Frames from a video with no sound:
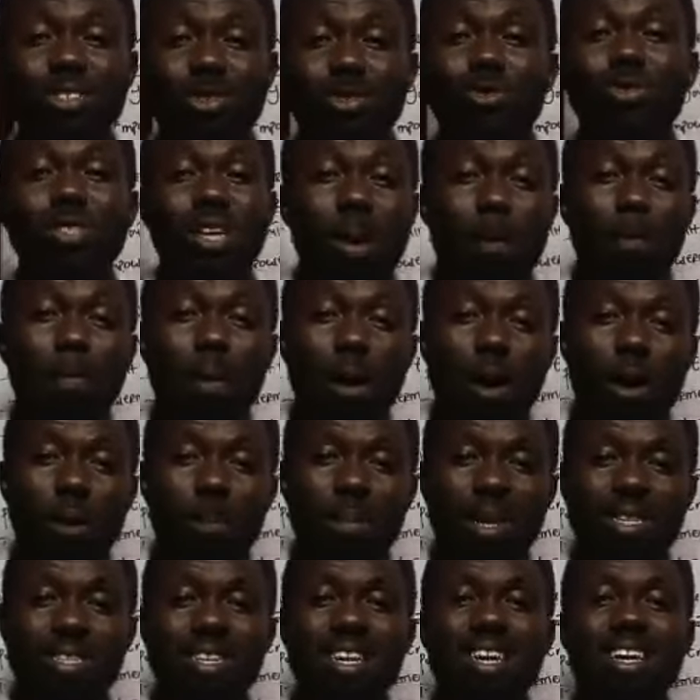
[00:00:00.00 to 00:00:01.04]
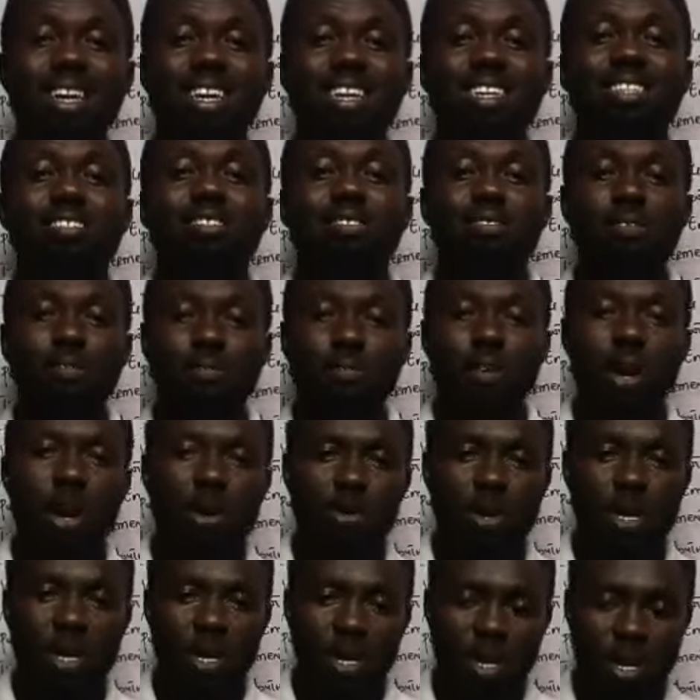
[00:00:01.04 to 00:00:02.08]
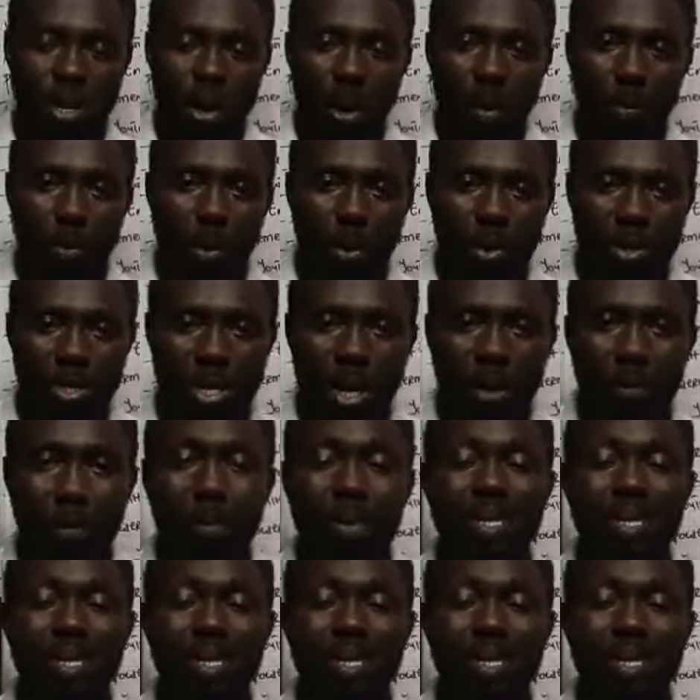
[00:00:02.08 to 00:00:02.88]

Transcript: youth empowerment is very important.